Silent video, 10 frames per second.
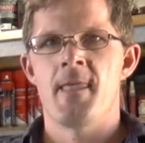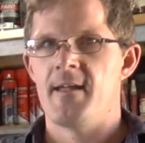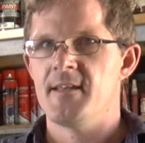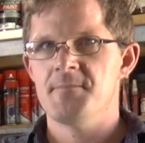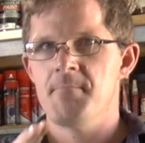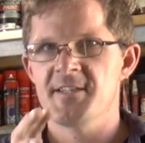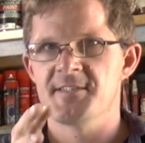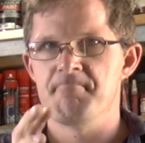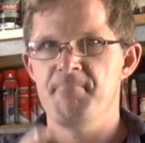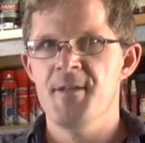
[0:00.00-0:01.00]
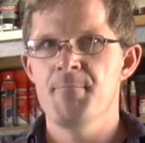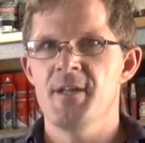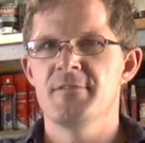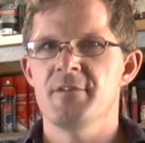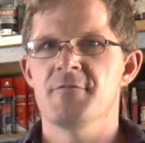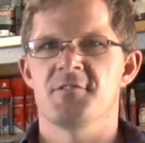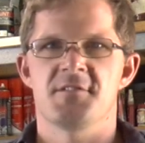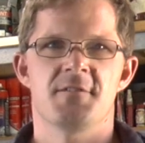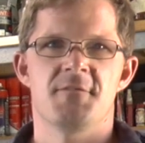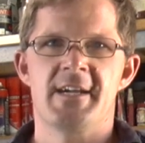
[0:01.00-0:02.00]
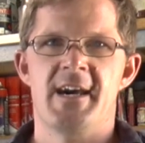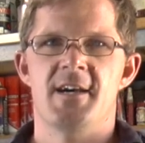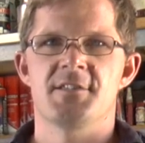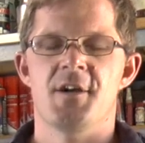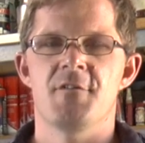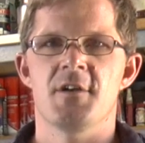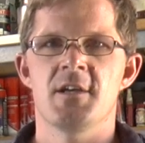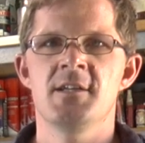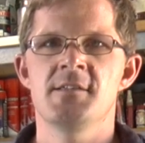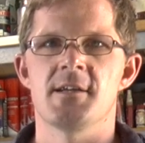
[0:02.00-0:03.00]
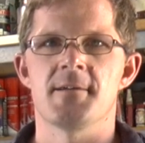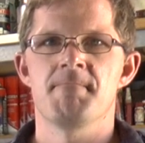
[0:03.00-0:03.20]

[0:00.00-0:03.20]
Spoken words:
And that makes a big, big difference if your car's overheating.